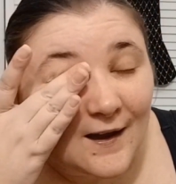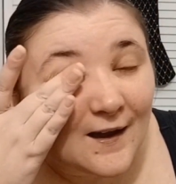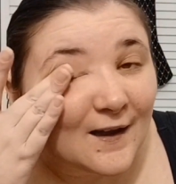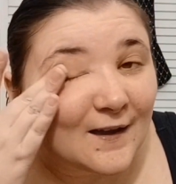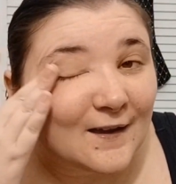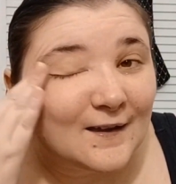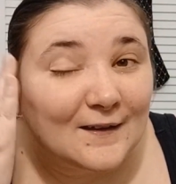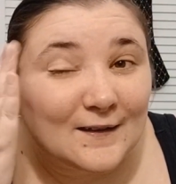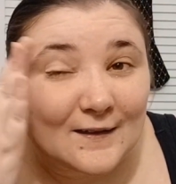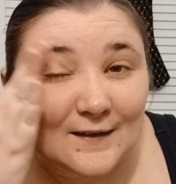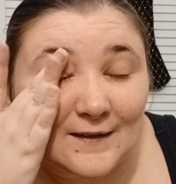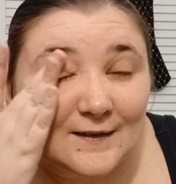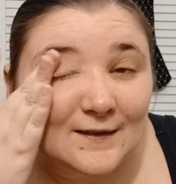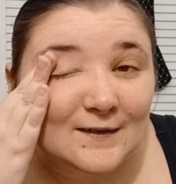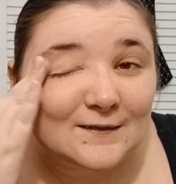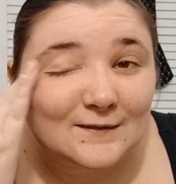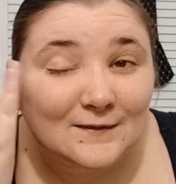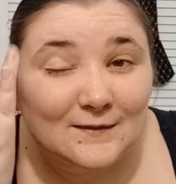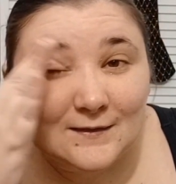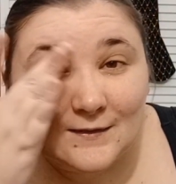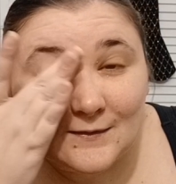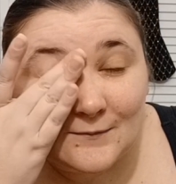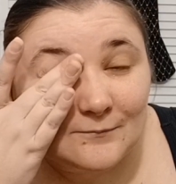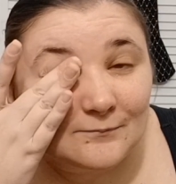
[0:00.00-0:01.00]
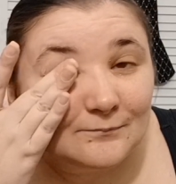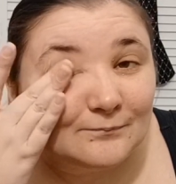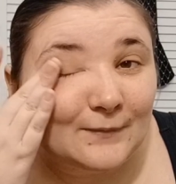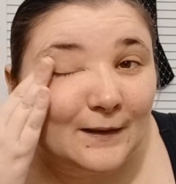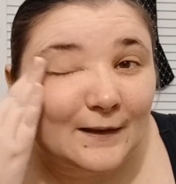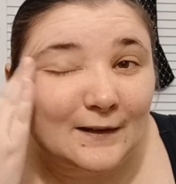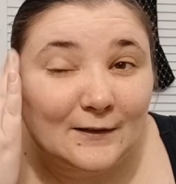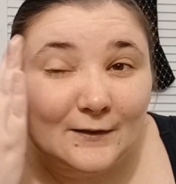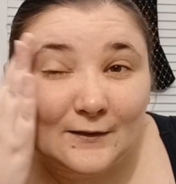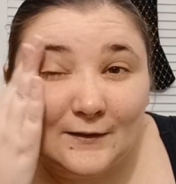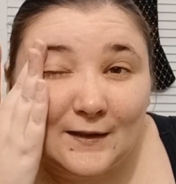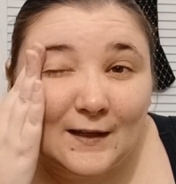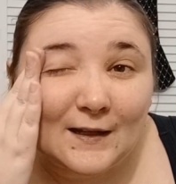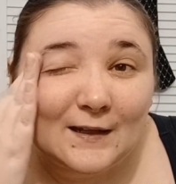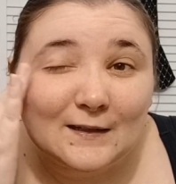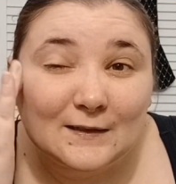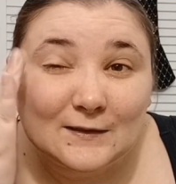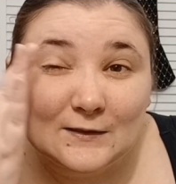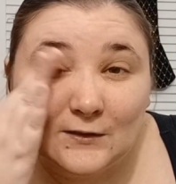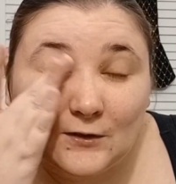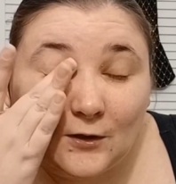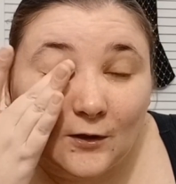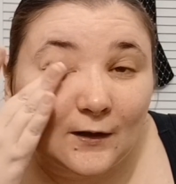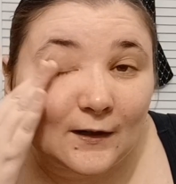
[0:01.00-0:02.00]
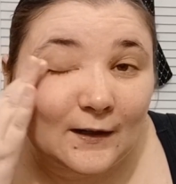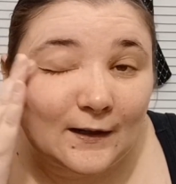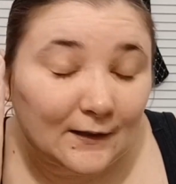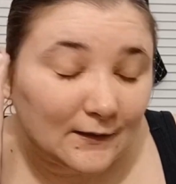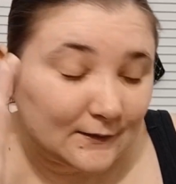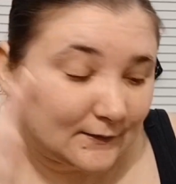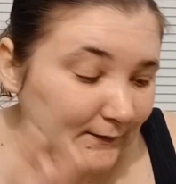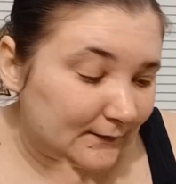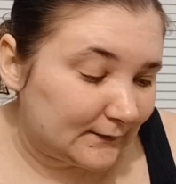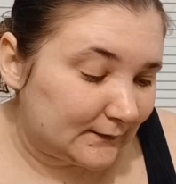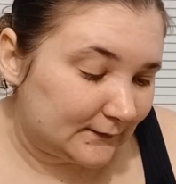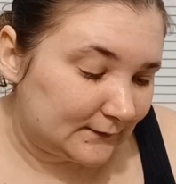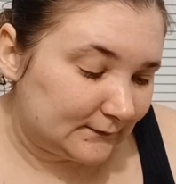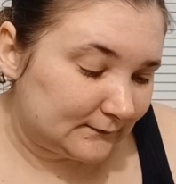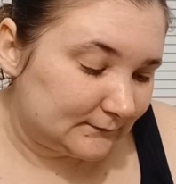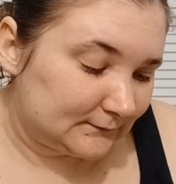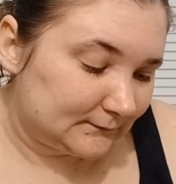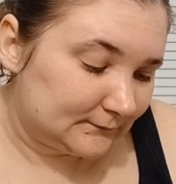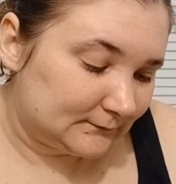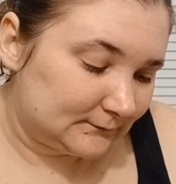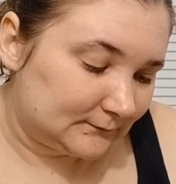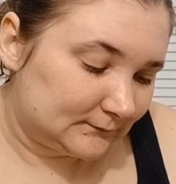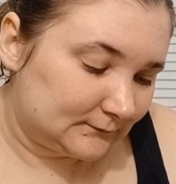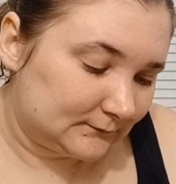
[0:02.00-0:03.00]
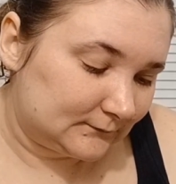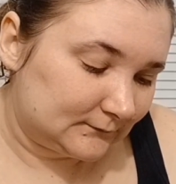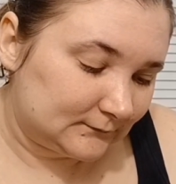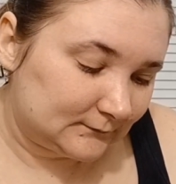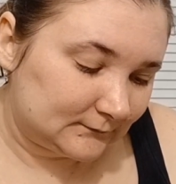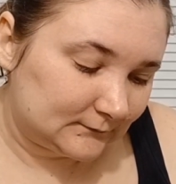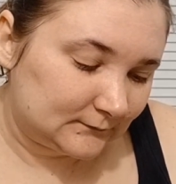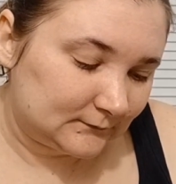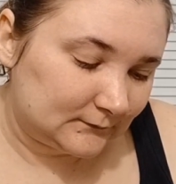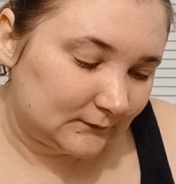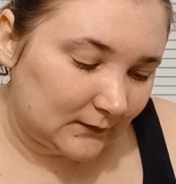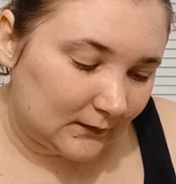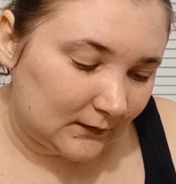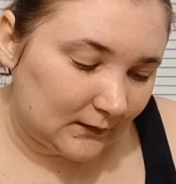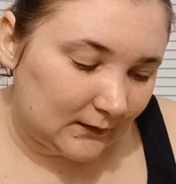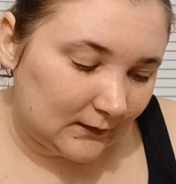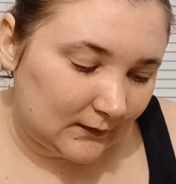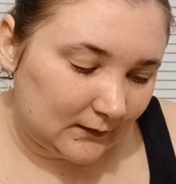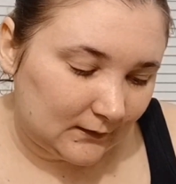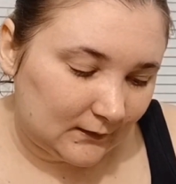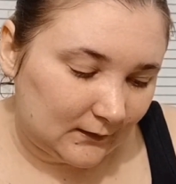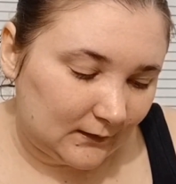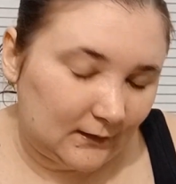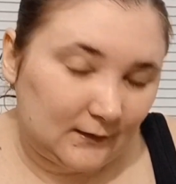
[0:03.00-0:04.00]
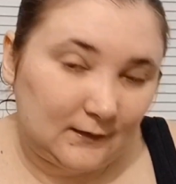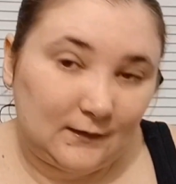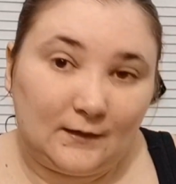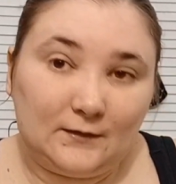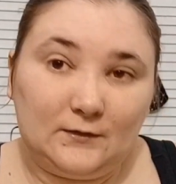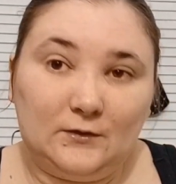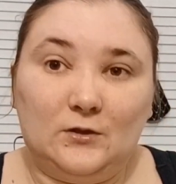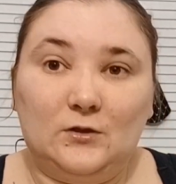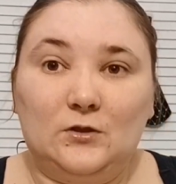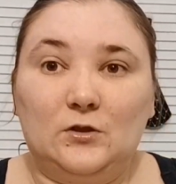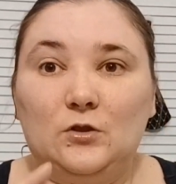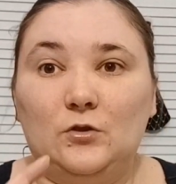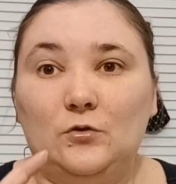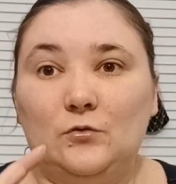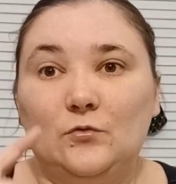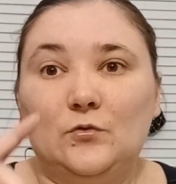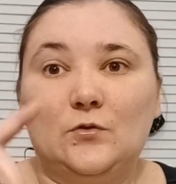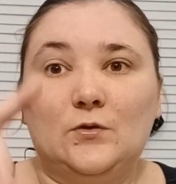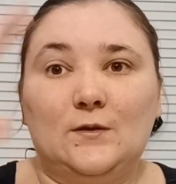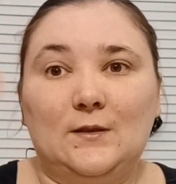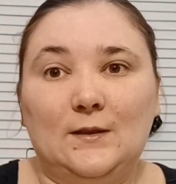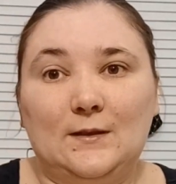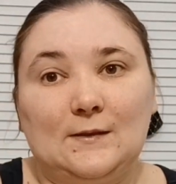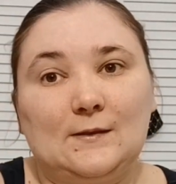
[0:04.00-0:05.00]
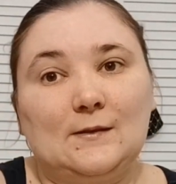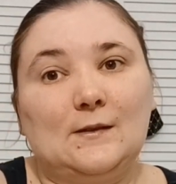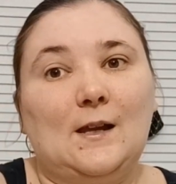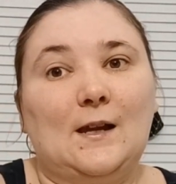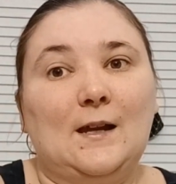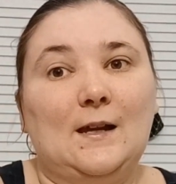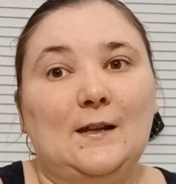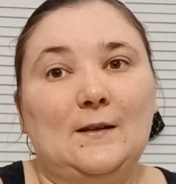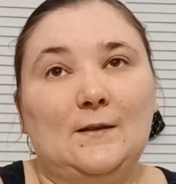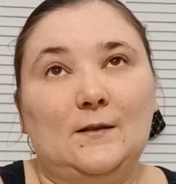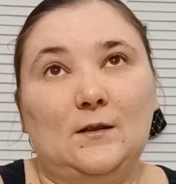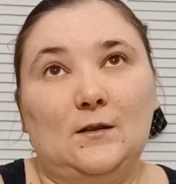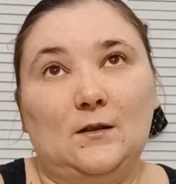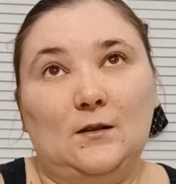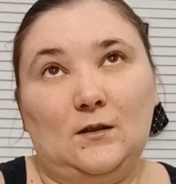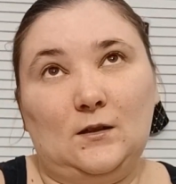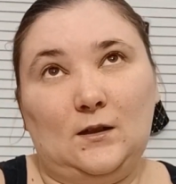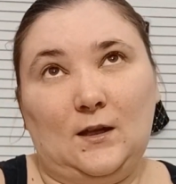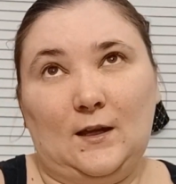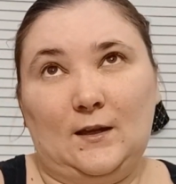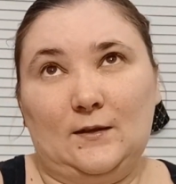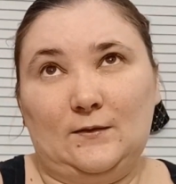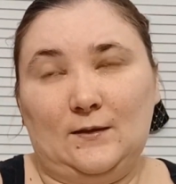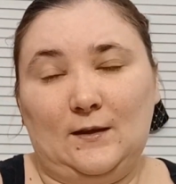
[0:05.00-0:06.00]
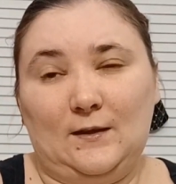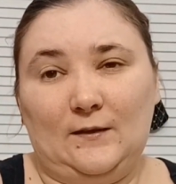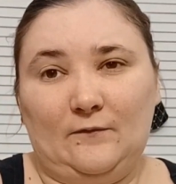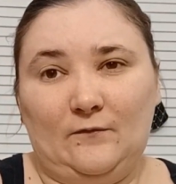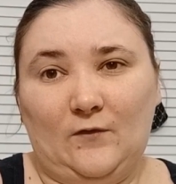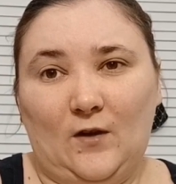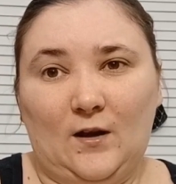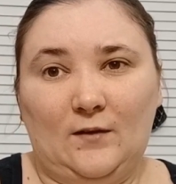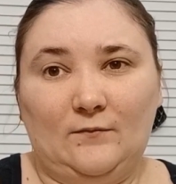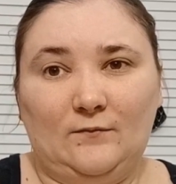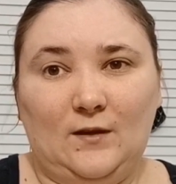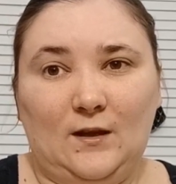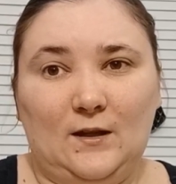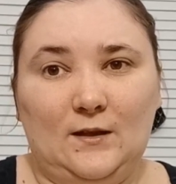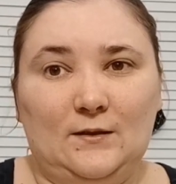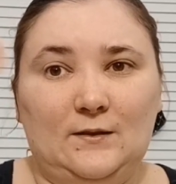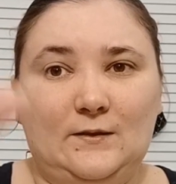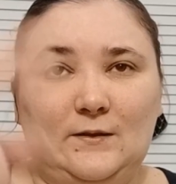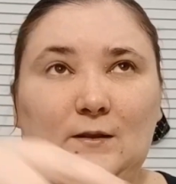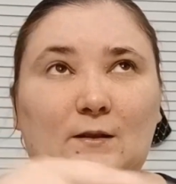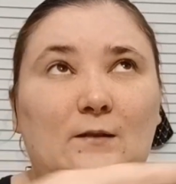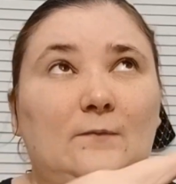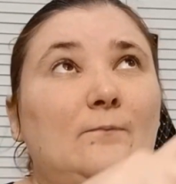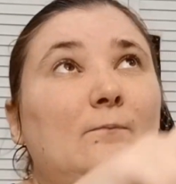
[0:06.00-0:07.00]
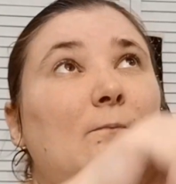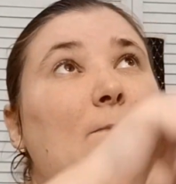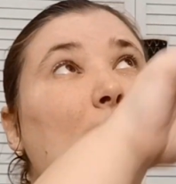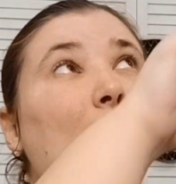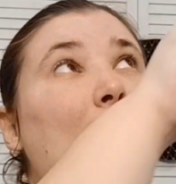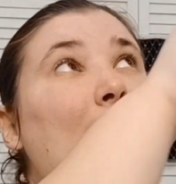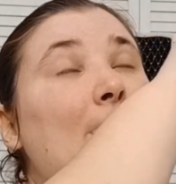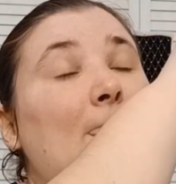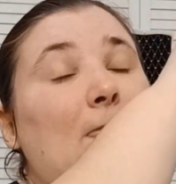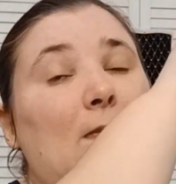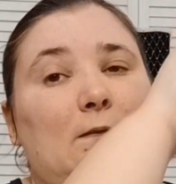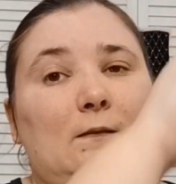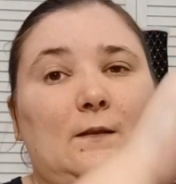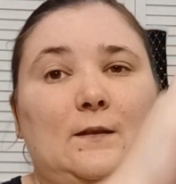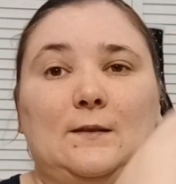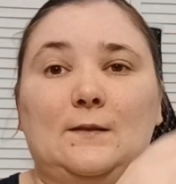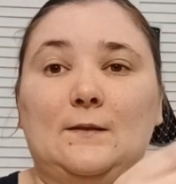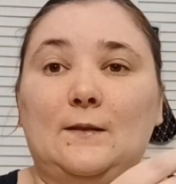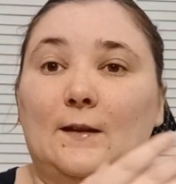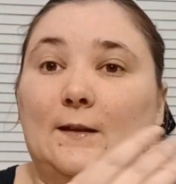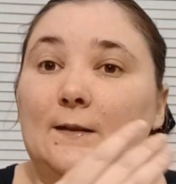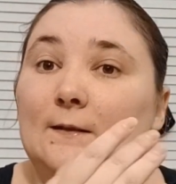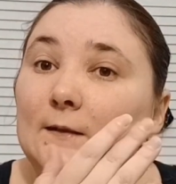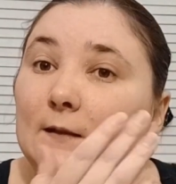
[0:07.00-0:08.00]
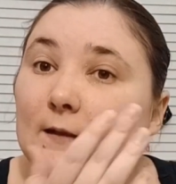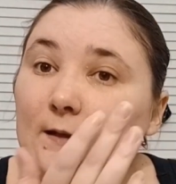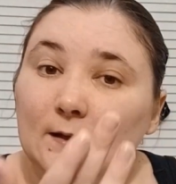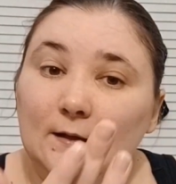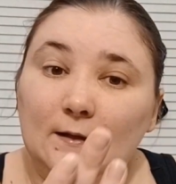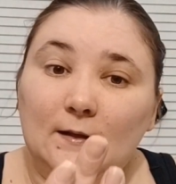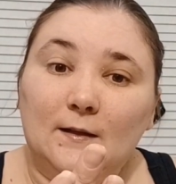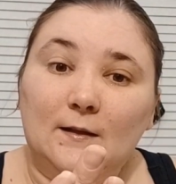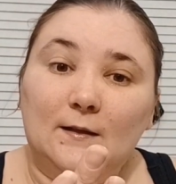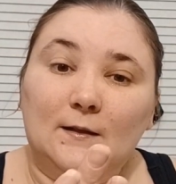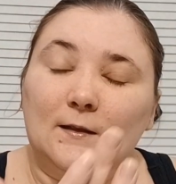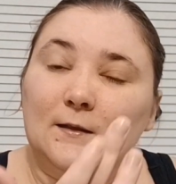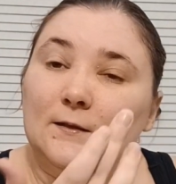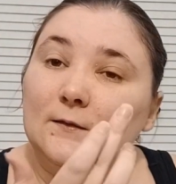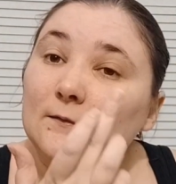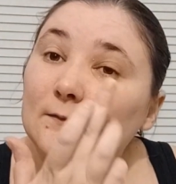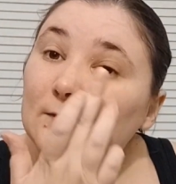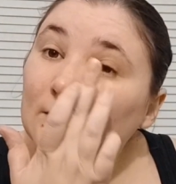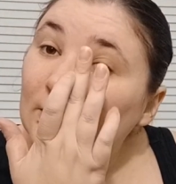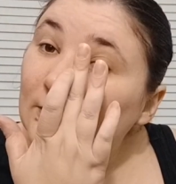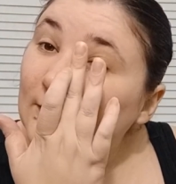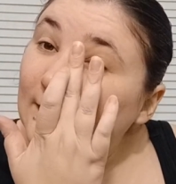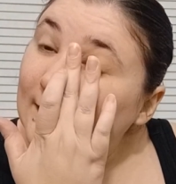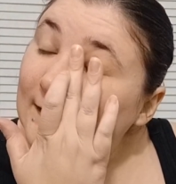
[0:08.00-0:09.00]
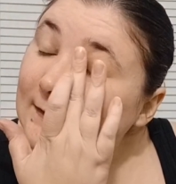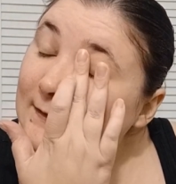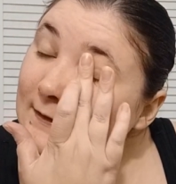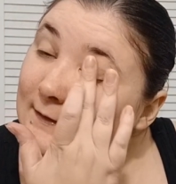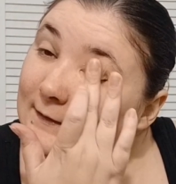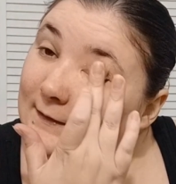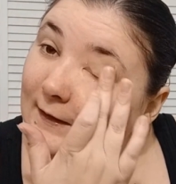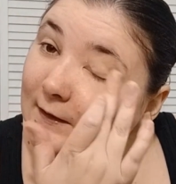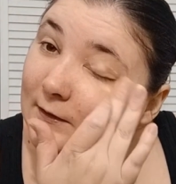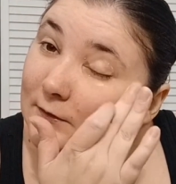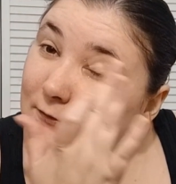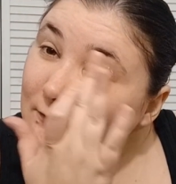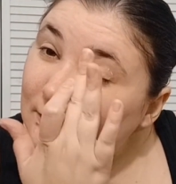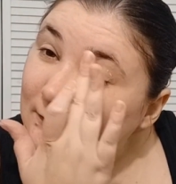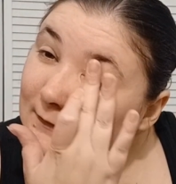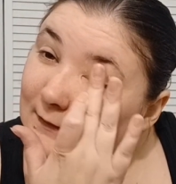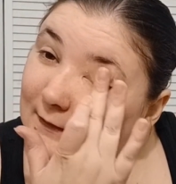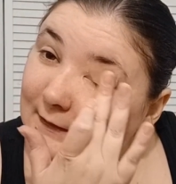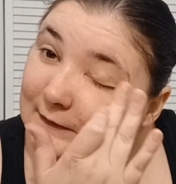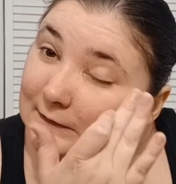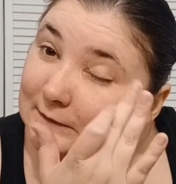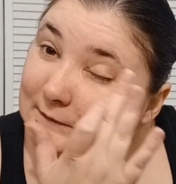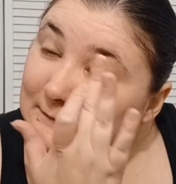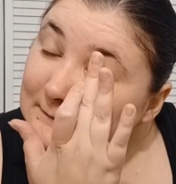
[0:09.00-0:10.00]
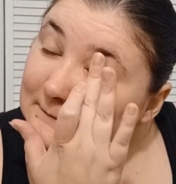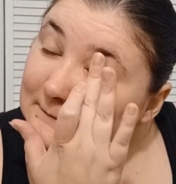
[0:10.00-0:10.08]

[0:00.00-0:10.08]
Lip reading: It is better that it's dark outside, and I just use this light. It has like 5 lights and this light, and it creates a natural light.